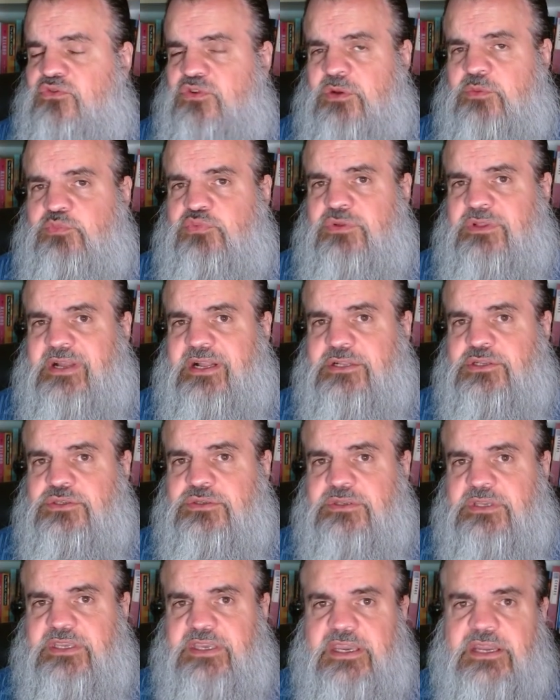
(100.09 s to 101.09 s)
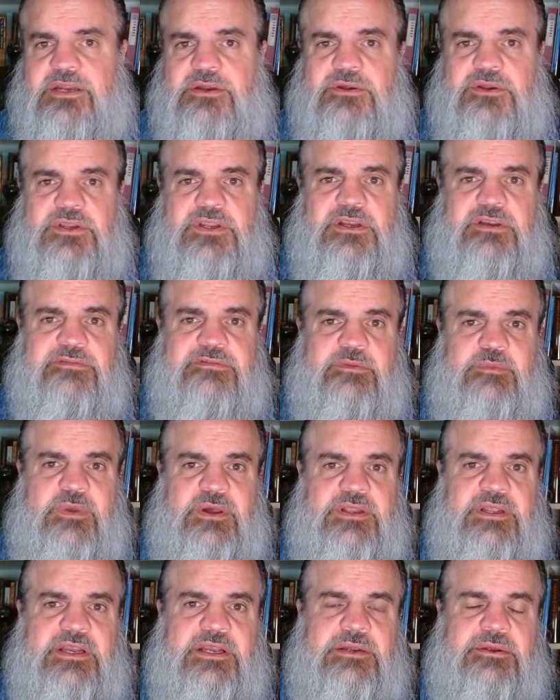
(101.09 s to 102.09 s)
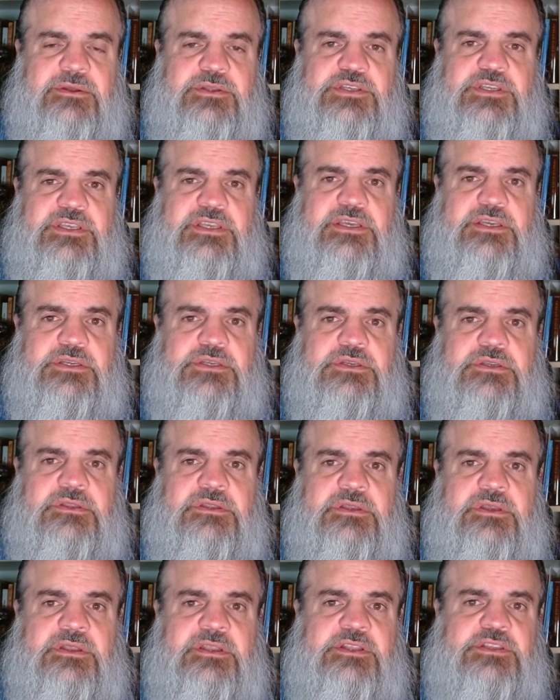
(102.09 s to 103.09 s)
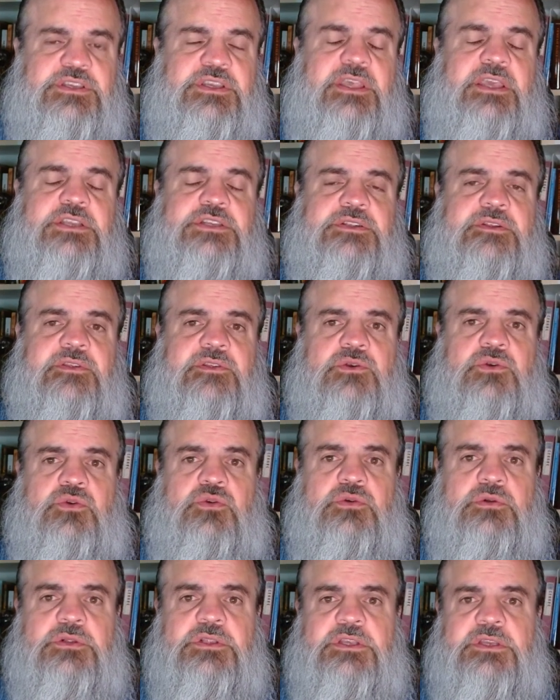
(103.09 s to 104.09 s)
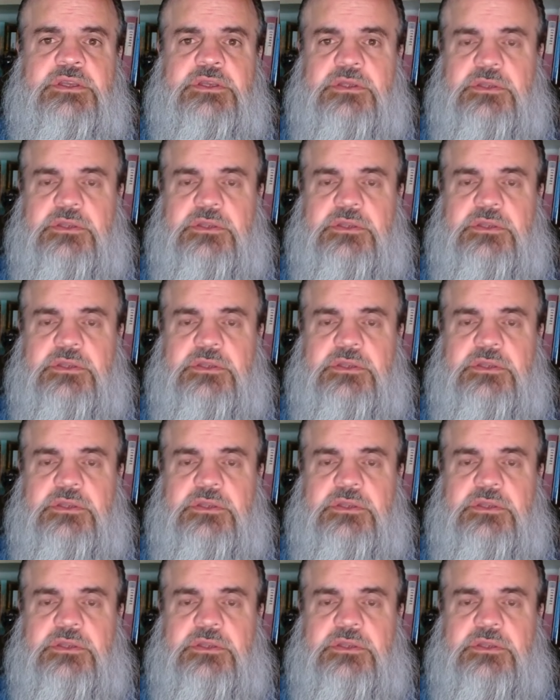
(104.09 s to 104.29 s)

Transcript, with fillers: Trump will actually care enough about higher education and education as a whole